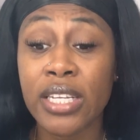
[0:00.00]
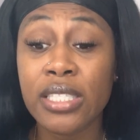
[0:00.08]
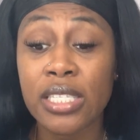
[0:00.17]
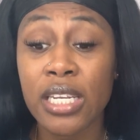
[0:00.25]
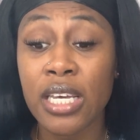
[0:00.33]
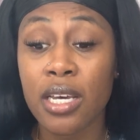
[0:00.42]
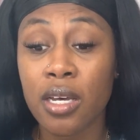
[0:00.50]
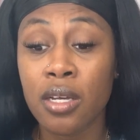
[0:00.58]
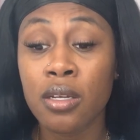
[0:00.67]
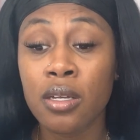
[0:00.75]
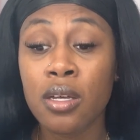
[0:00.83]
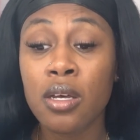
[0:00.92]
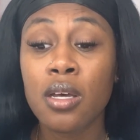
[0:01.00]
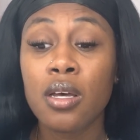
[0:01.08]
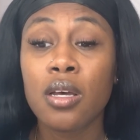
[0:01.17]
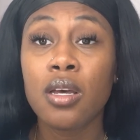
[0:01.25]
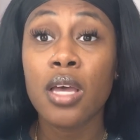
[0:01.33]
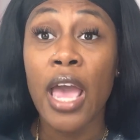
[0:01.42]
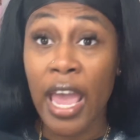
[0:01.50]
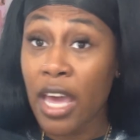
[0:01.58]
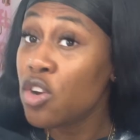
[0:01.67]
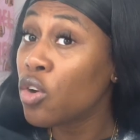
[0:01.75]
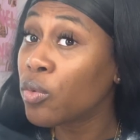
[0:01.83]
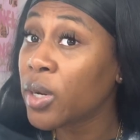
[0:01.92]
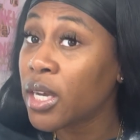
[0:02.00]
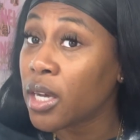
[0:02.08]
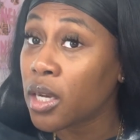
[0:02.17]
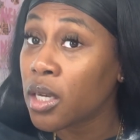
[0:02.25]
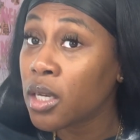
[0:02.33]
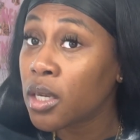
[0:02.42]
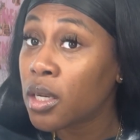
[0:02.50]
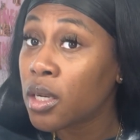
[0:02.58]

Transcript: Nia and Naria.